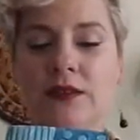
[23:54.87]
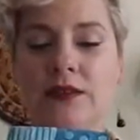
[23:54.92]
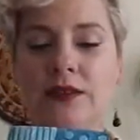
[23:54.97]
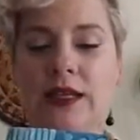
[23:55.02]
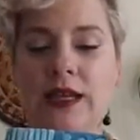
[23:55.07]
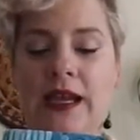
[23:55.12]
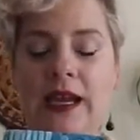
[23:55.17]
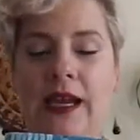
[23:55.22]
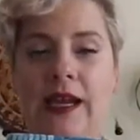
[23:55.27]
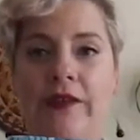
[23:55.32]

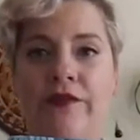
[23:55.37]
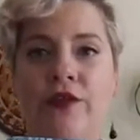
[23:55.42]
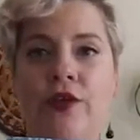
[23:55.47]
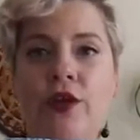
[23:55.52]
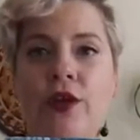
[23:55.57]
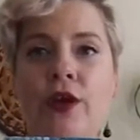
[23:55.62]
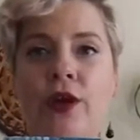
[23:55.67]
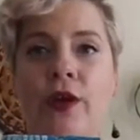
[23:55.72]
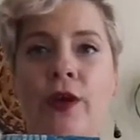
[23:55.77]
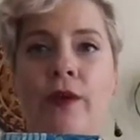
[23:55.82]
to have
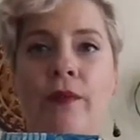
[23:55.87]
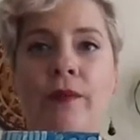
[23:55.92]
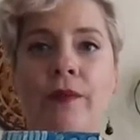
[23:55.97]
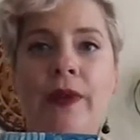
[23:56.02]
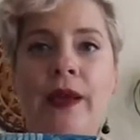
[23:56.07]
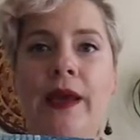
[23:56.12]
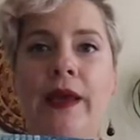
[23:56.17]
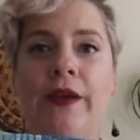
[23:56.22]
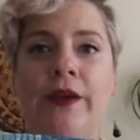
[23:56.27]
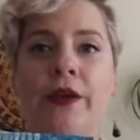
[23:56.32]
your
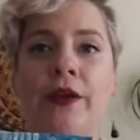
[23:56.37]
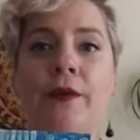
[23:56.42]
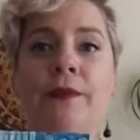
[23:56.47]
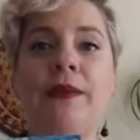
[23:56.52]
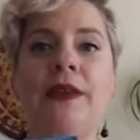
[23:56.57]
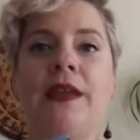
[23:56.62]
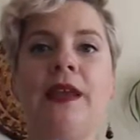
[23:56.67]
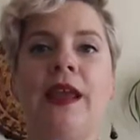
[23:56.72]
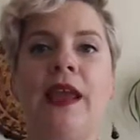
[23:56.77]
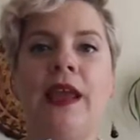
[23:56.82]
pattern
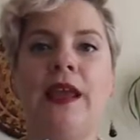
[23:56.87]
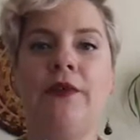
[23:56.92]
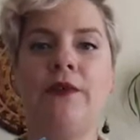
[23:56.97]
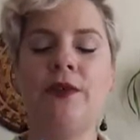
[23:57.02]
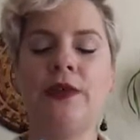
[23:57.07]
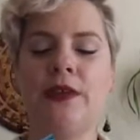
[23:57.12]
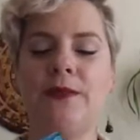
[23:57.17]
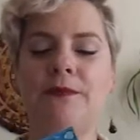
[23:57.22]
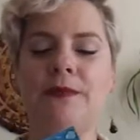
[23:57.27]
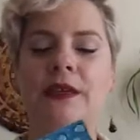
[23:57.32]
be a
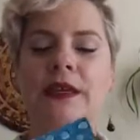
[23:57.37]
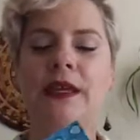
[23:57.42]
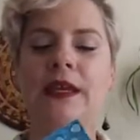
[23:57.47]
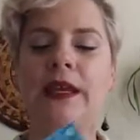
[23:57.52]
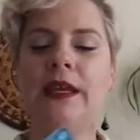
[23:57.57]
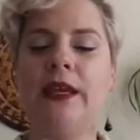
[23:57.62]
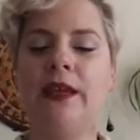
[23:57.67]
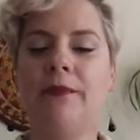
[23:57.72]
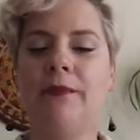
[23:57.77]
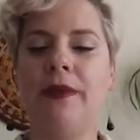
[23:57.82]

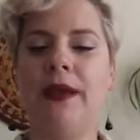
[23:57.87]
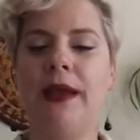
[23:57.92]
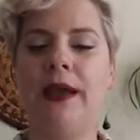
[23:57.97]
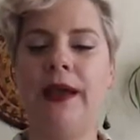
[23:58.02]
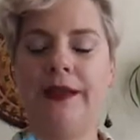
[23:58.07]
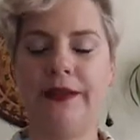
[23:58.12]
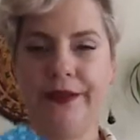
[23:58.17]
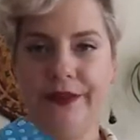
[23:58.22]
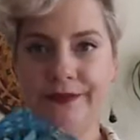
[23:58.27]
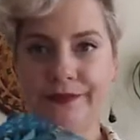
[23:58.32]
repeating
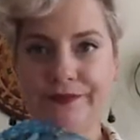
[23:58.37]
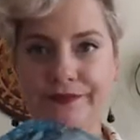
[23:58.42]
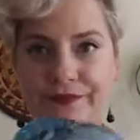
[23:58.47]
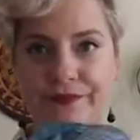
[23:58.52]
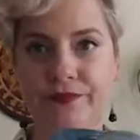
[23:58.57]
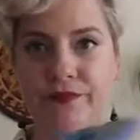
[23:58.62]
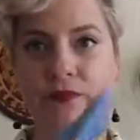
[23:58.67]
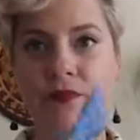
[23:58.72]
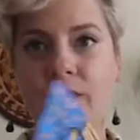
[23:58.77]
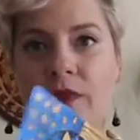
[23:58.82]
pattern
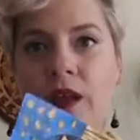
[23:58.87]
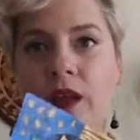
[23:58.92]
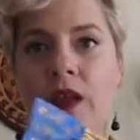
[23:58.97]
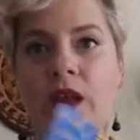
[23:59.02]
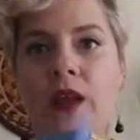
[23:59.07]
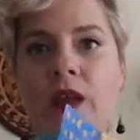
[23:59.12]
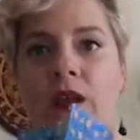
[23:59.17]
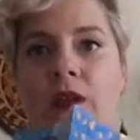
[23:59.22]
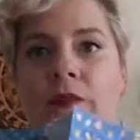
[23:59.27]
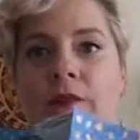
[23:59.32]

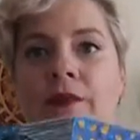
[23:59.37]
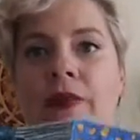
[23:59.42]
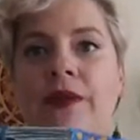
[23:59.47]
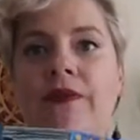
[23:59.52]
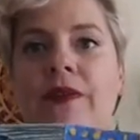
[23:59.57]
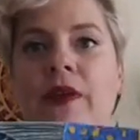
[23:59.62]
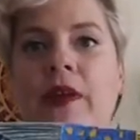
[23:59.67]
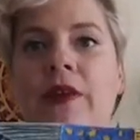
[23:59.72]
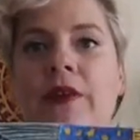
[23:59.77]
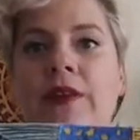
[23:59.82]
by
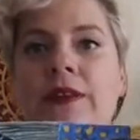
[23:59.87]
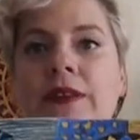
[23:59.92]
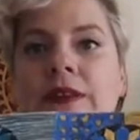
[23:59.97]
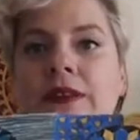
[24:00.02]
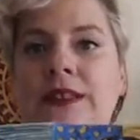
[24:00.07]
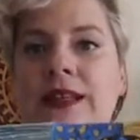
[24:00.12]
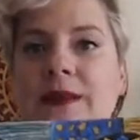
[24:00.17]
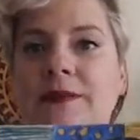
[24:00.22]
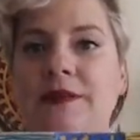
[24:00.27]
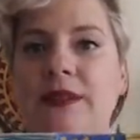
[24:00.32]
following the
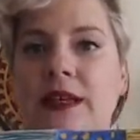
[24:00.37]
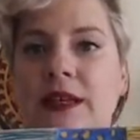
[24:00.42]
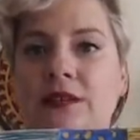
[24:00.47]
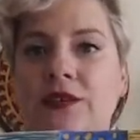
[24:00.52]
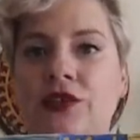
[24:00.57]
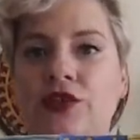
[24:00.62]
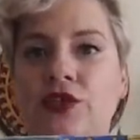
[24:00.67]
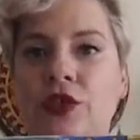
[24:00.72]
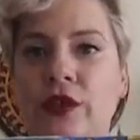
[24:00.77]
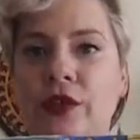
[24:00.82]
steps I
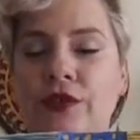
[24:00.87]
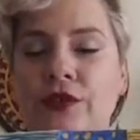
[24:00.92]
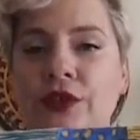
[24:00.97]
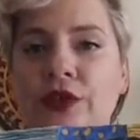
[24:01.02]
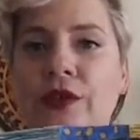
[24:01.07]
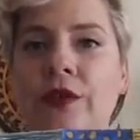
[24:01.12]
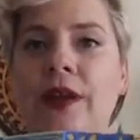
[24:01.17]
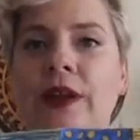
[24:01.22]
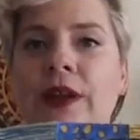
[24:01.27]
just showed you